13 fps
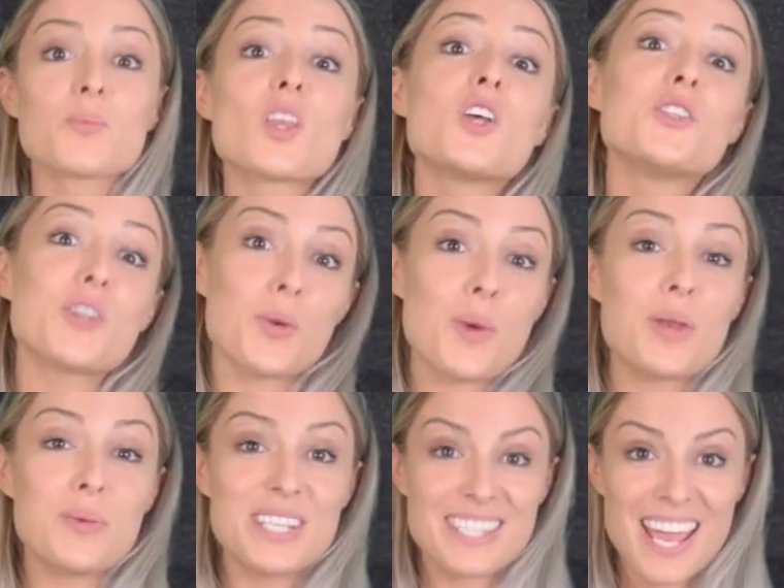So when
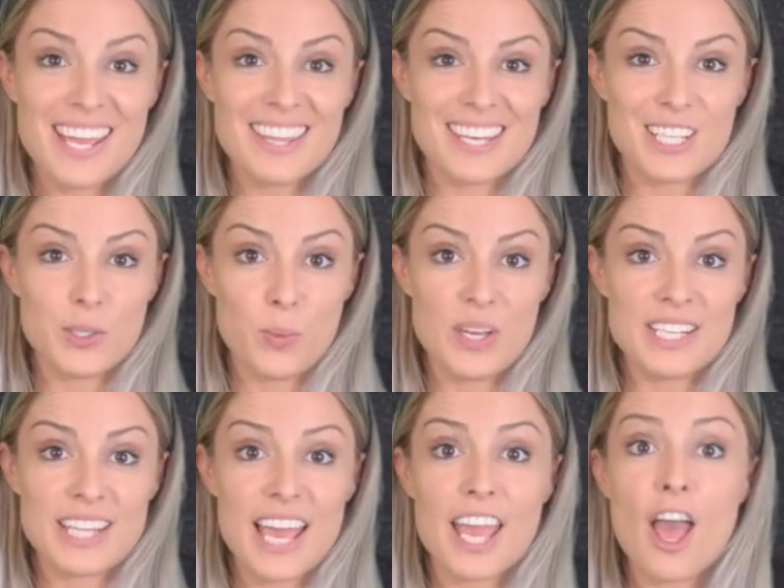we say this, we
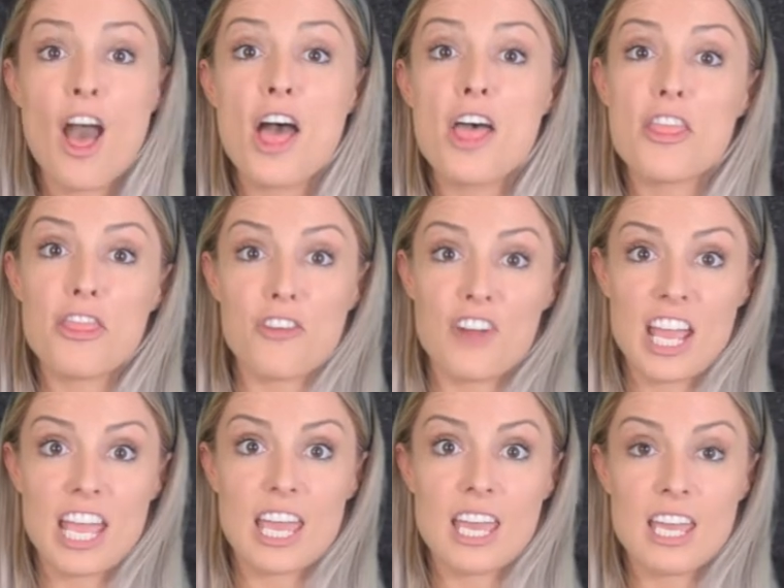say
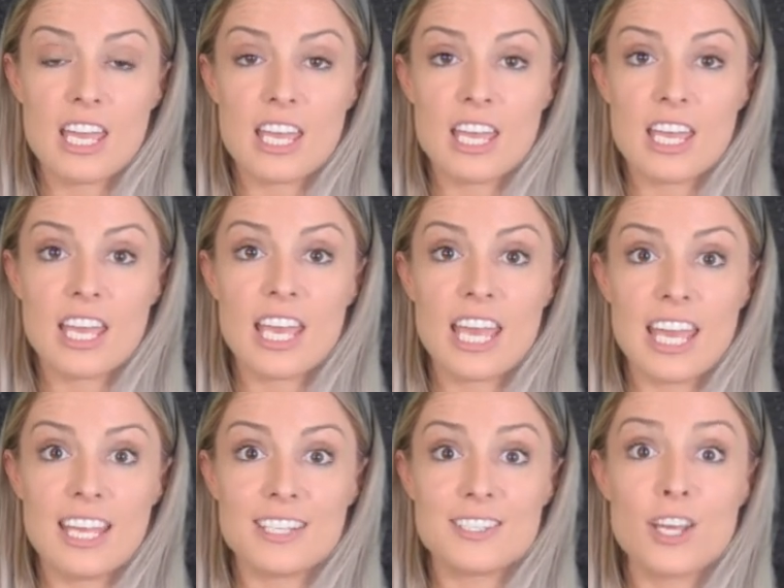three
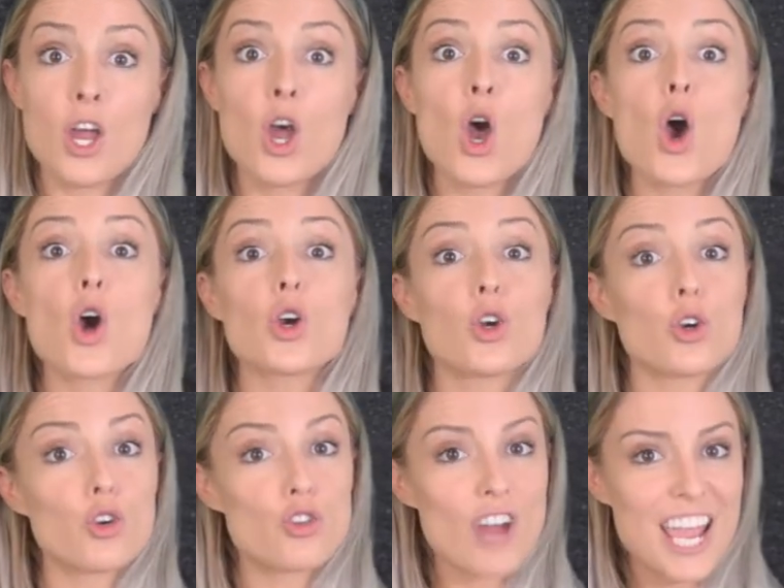is
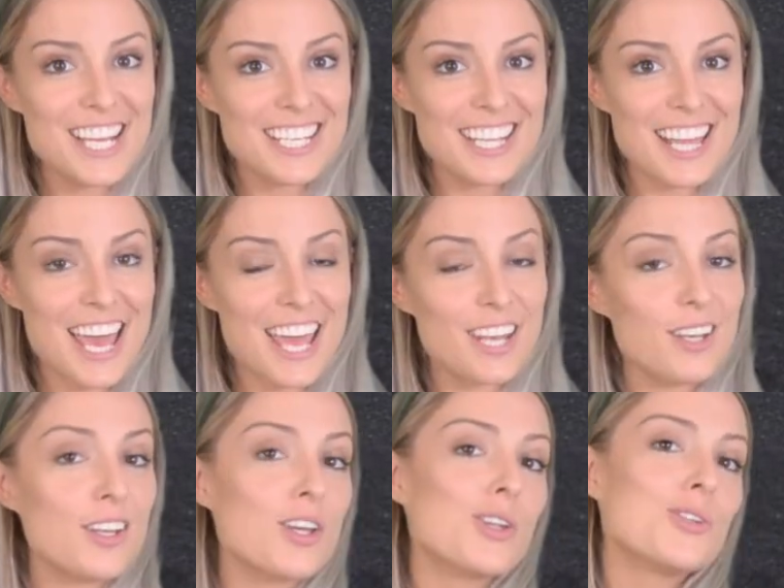greater than
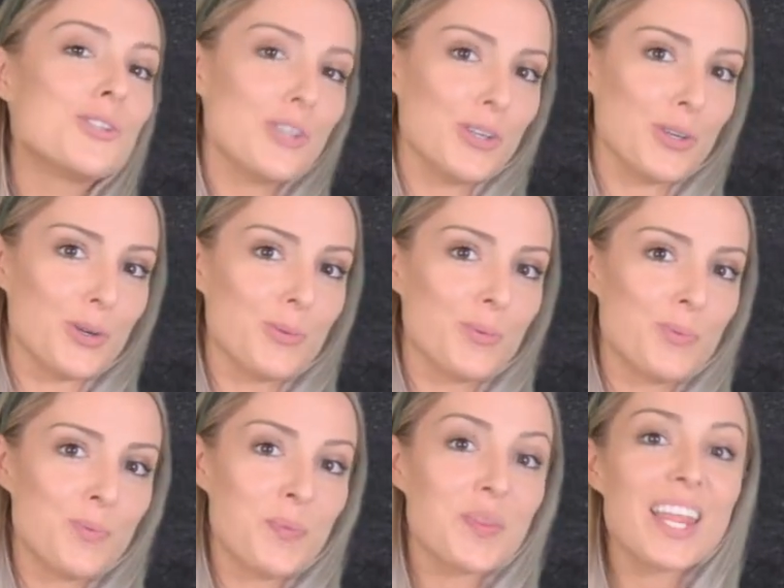two.
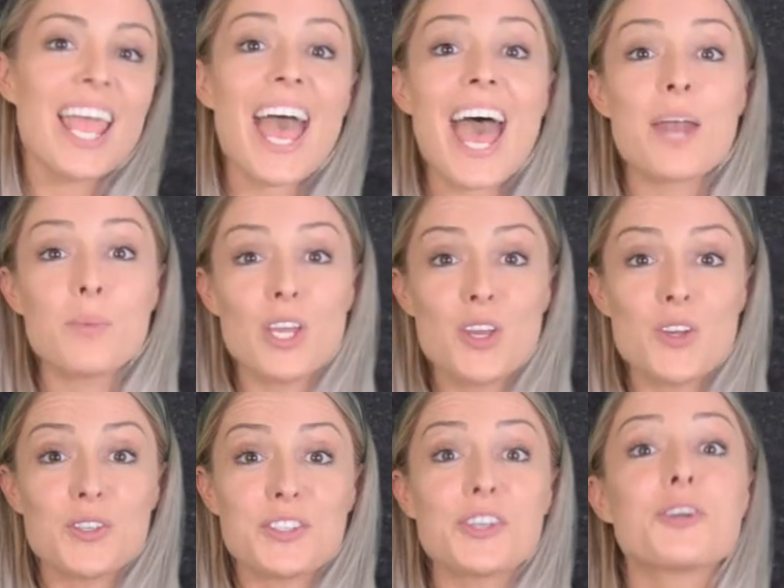And we
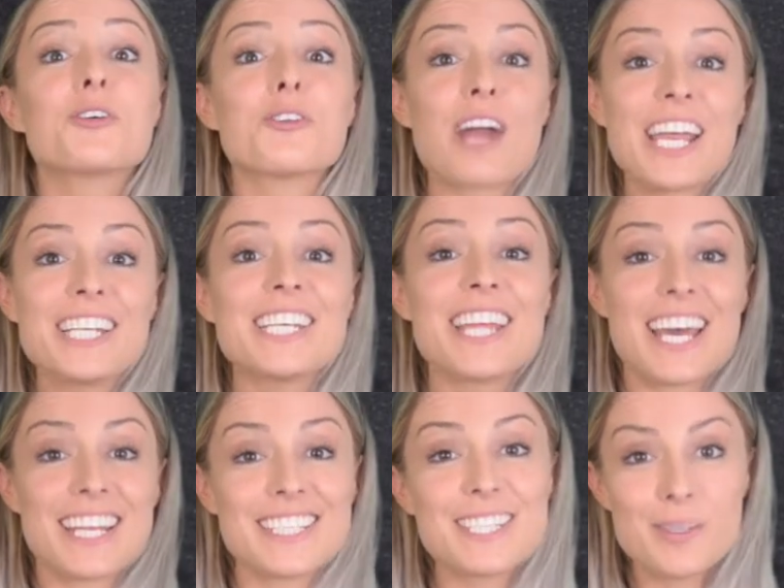use the greater
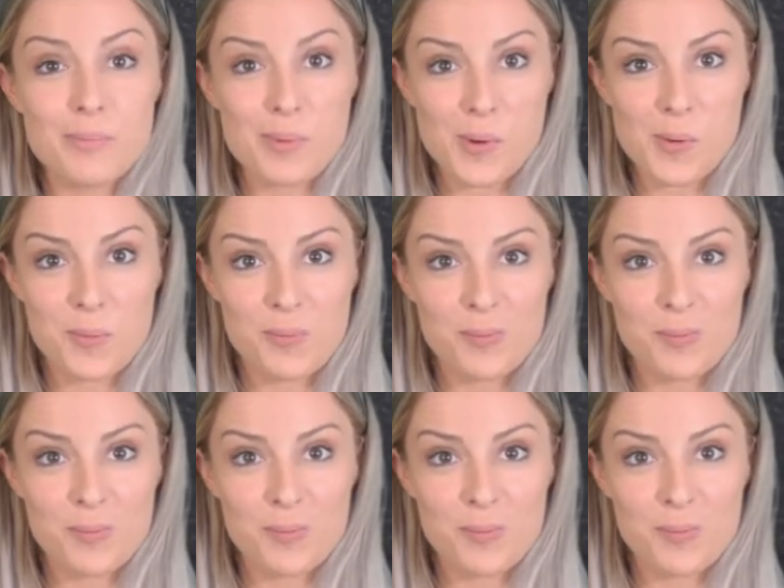than symbol.